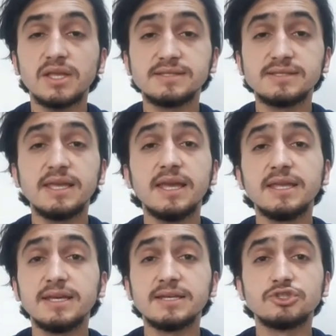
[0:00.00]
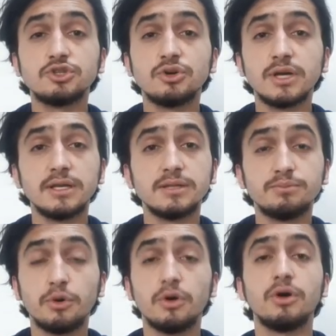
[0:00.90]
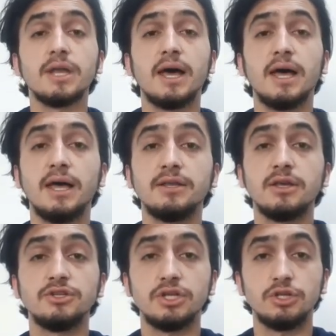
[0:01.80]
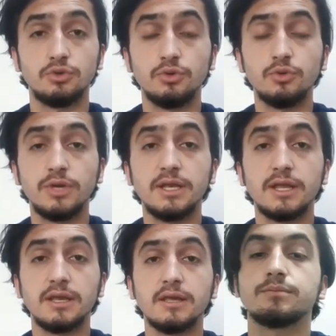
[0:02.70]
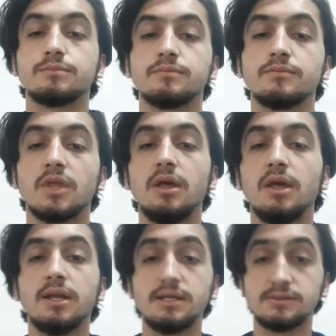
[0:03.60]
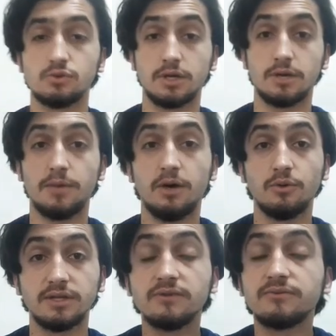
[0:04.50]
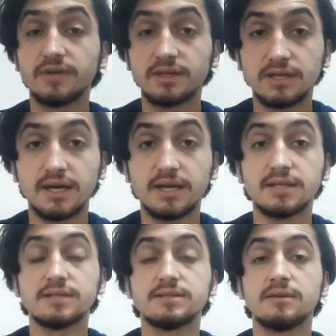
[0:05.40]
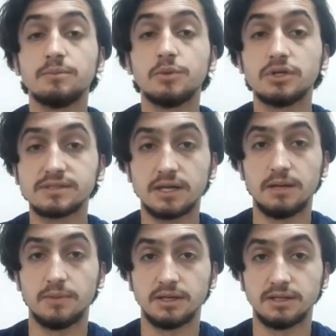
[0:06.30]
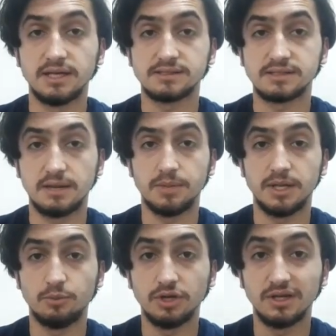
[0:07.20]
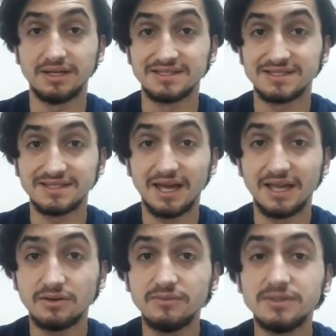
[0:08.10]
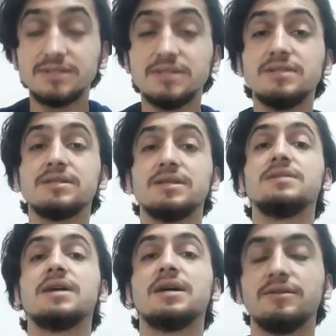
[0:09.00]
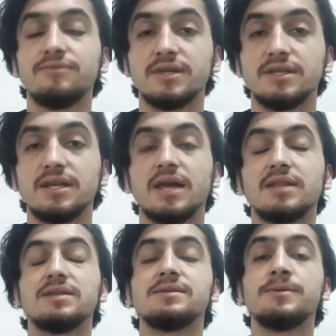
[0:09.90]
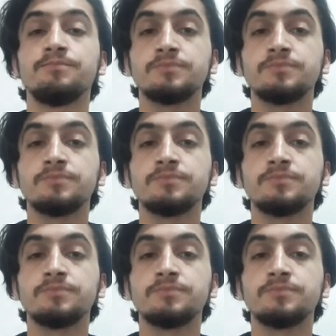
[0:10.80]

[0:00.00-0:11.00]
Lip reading: CNS, joint, bone, and genitourinary. Let's talk about lymphadenitis. The most common extrapulmonary site of disease is lymphadenitis,